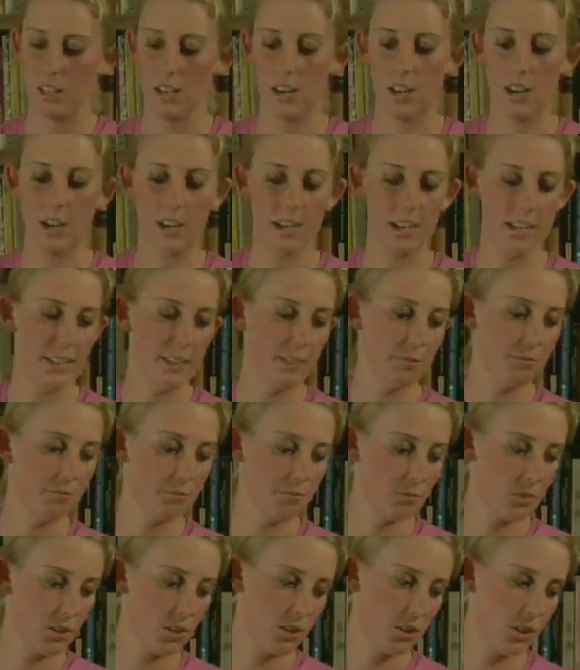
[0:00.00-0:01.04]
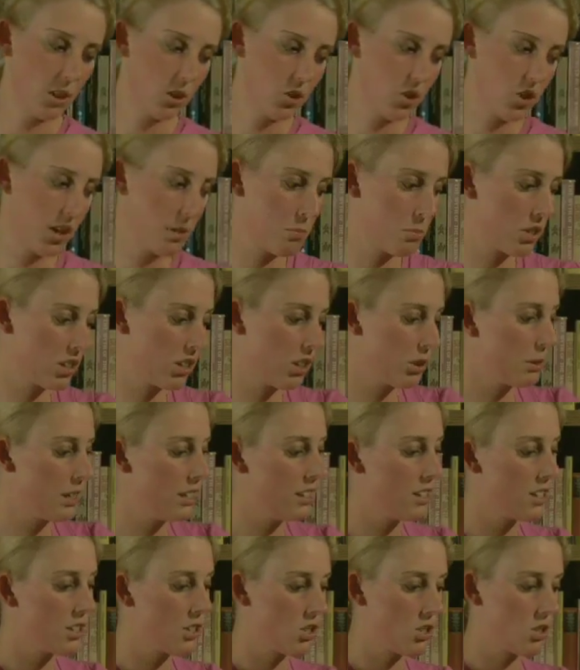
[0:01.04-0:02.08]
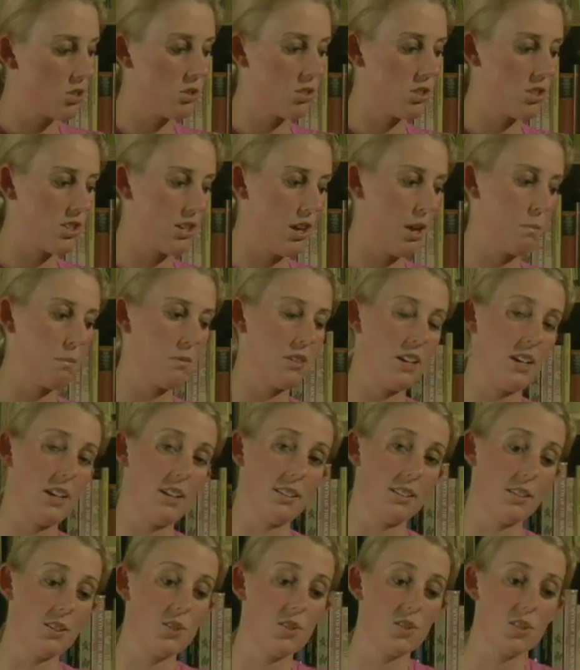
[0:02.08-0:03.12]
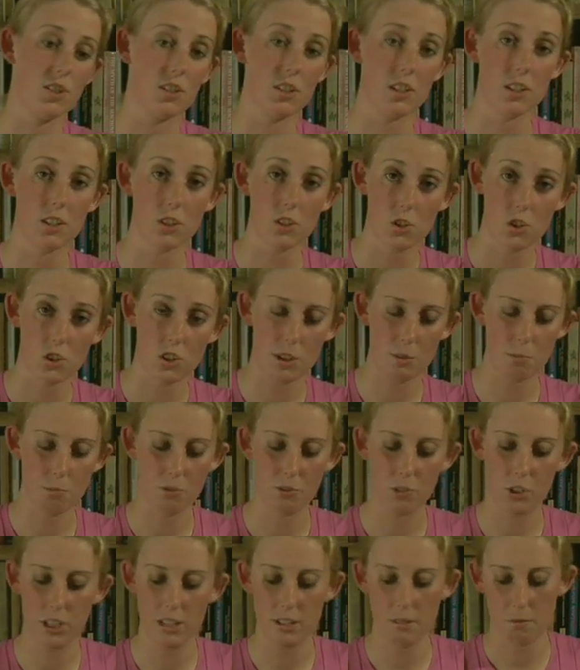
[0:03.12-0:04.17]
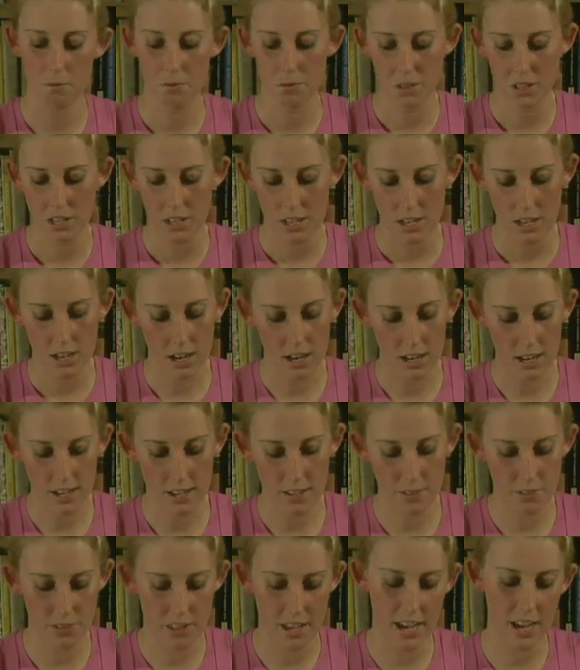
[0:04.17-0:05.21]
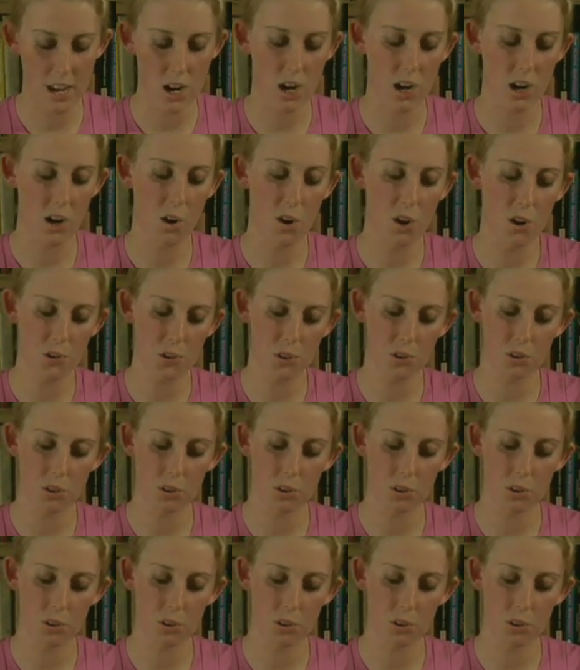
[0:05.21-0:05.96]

chimps and gorillas do the same thing. This is a chimp foot. They are also